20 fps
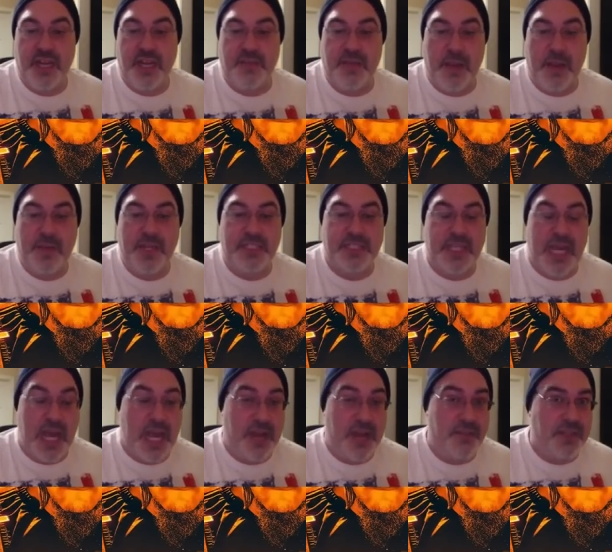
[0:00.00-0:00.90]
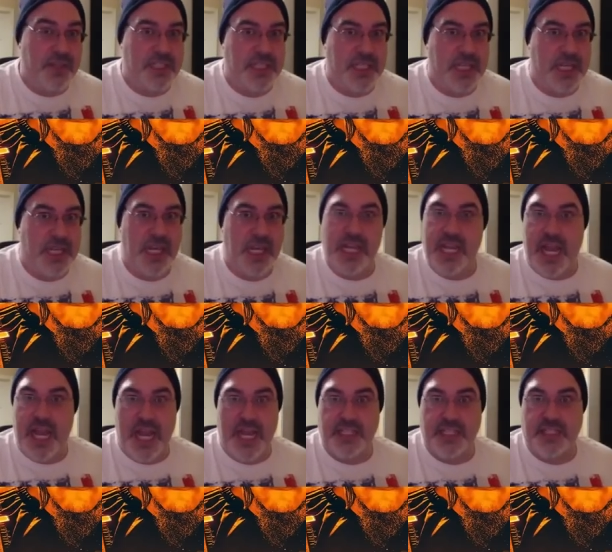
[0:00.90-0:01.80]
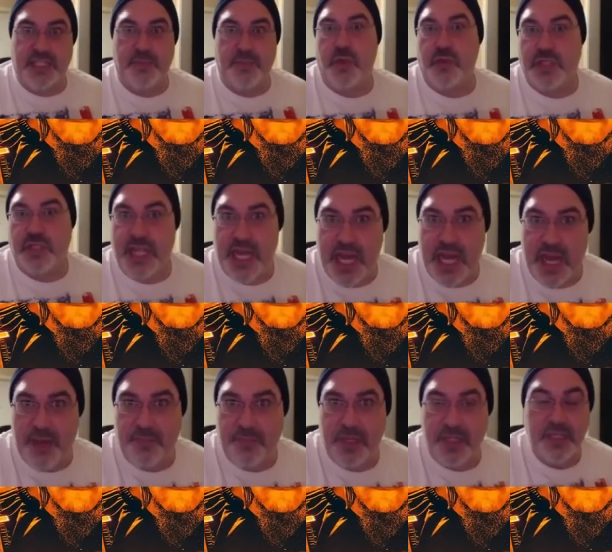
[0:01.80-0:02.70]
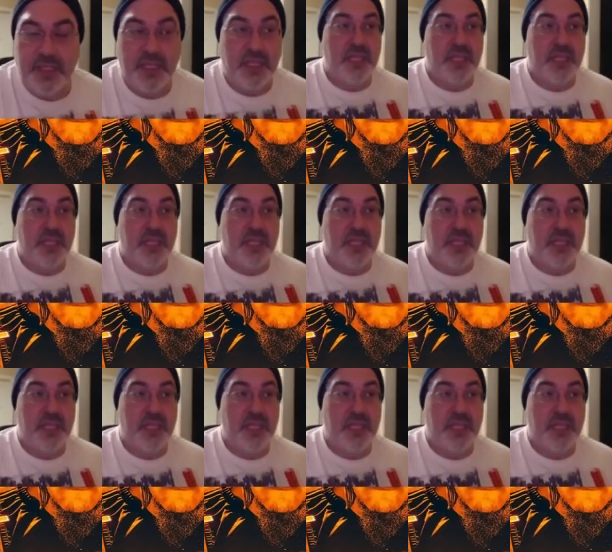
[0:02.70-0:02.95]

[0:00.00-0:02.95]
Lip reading: I mean, it's obviously not supposed to happen.